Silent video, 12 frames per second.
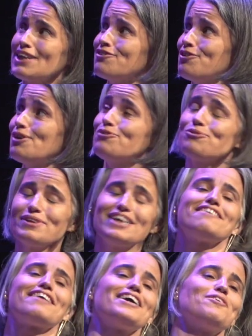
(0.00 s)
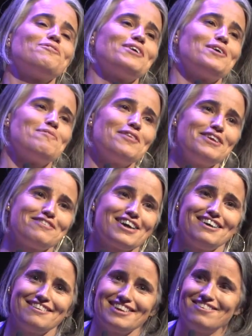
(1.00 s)
So I was really excited when I met these
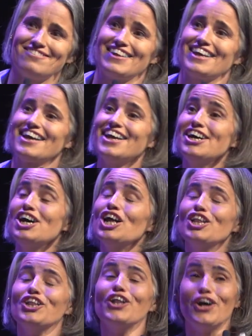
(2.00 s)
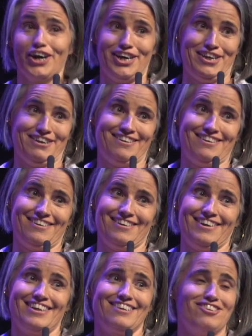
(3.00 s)
guys, and I was like, look,
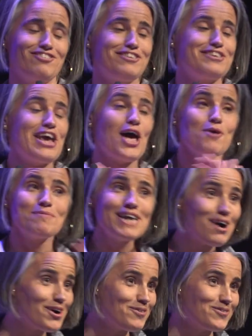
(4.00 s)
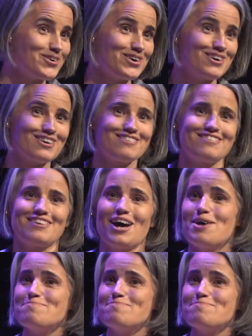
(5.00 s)
just tell me how it works.